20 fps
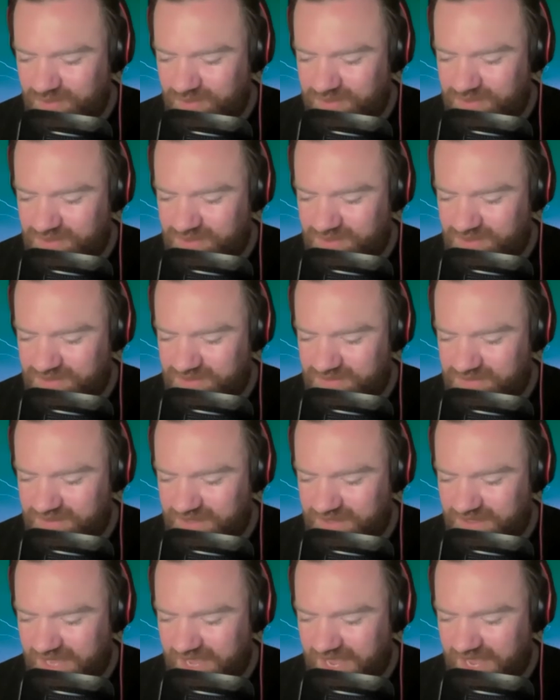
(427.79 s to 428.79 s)
than just
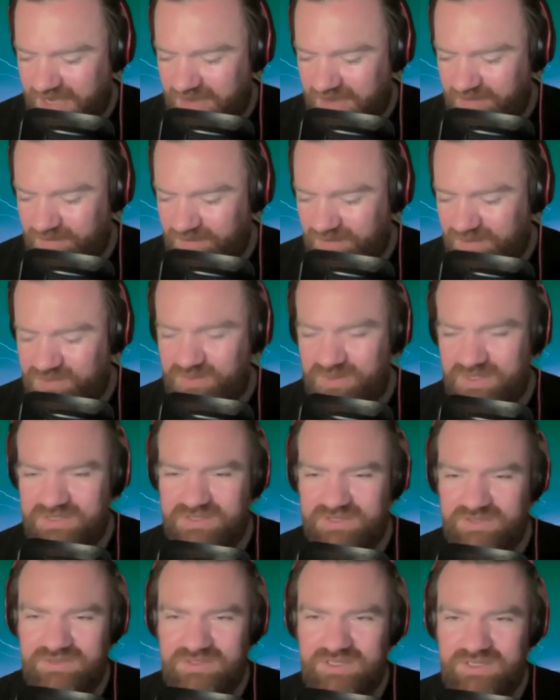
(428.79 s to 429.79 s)
a game between
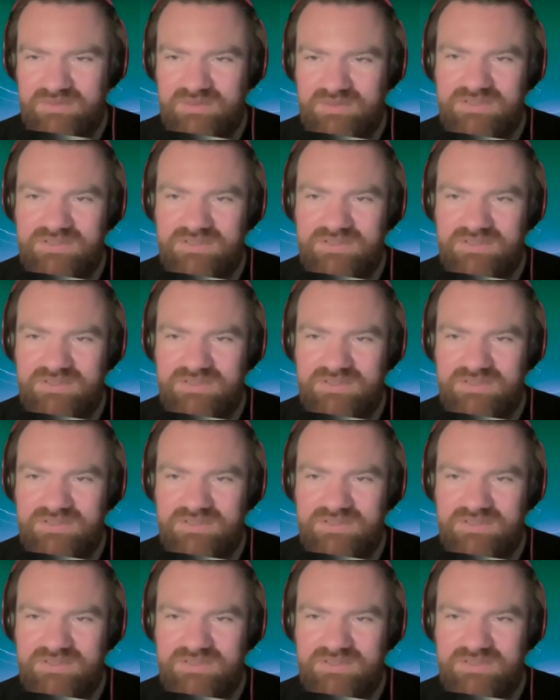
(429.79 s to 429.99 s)
two teams.